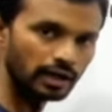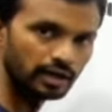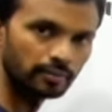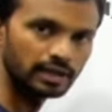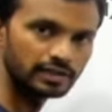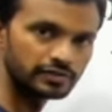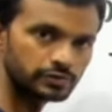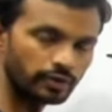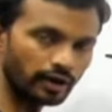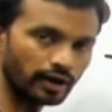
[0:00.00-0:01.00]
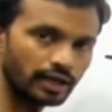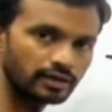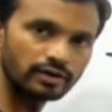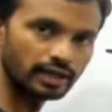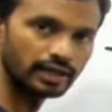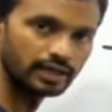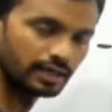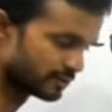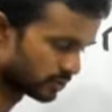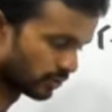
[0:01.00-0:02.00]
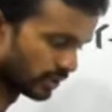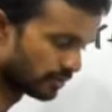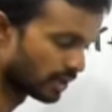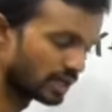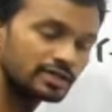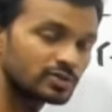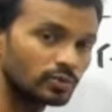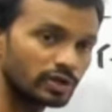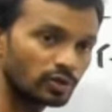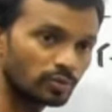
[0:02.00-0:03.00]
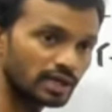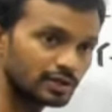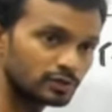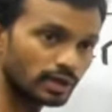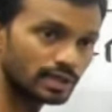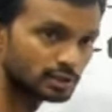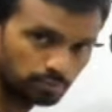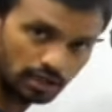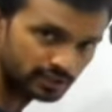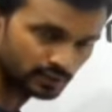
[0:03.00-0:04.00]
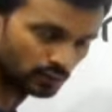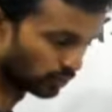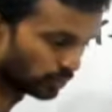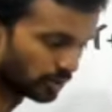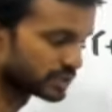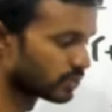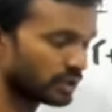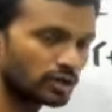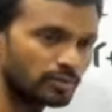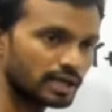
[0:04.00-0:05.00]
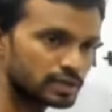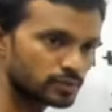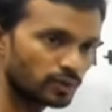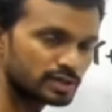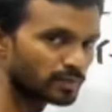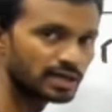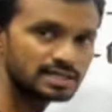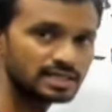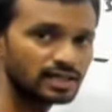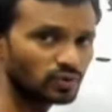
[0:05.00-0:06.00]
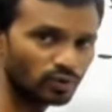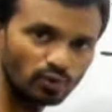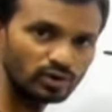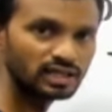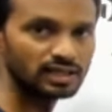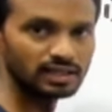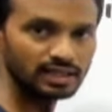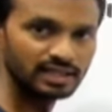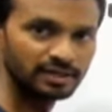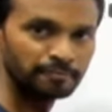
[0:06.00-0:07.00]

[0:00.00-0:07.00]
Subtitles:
to multiply this one like a grade 10 student. Minus 2 into minus 1 is plus 2. Plus 2 into minus 4 is minus 8. No needed.